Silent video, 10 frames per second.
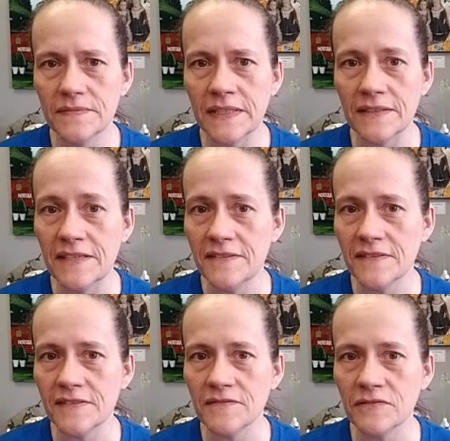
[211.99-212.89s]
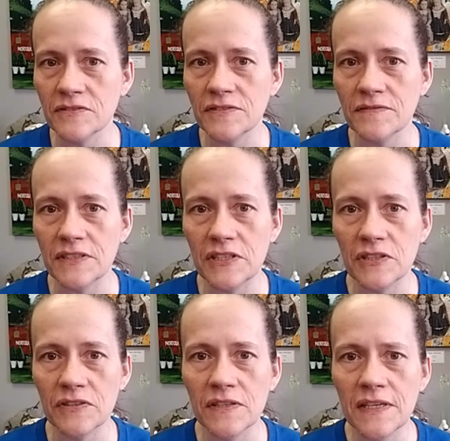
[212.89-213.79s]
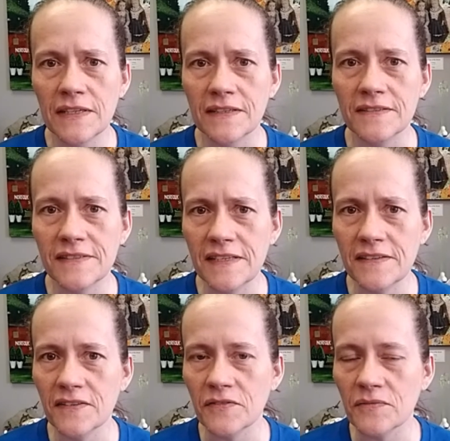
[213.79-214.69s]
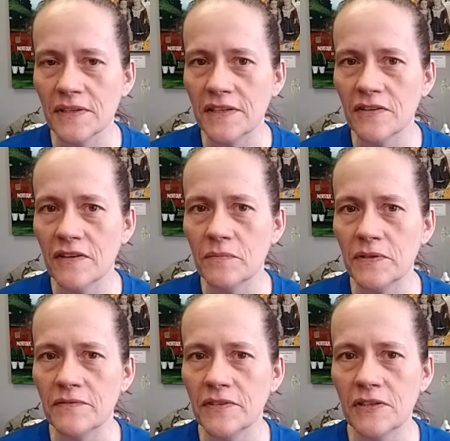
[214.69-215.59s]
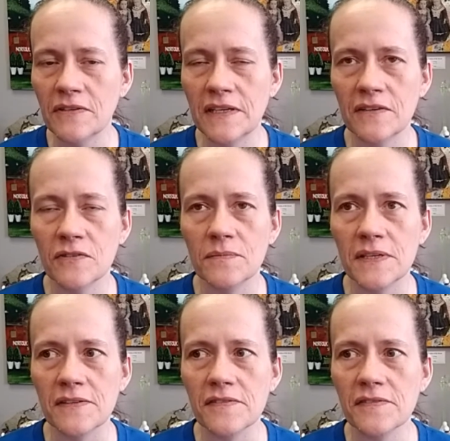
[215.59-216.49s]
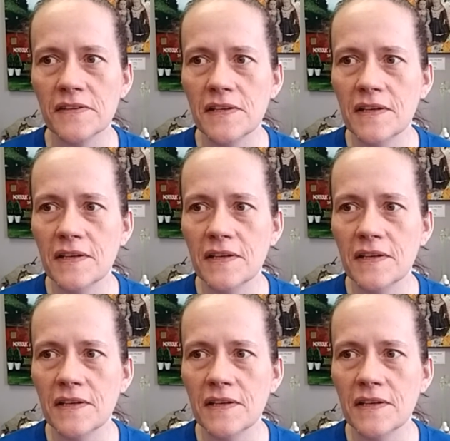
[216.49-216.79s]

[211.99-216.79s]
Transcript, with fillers: at least since the first of the year, estate sales around here have been very hit or miss,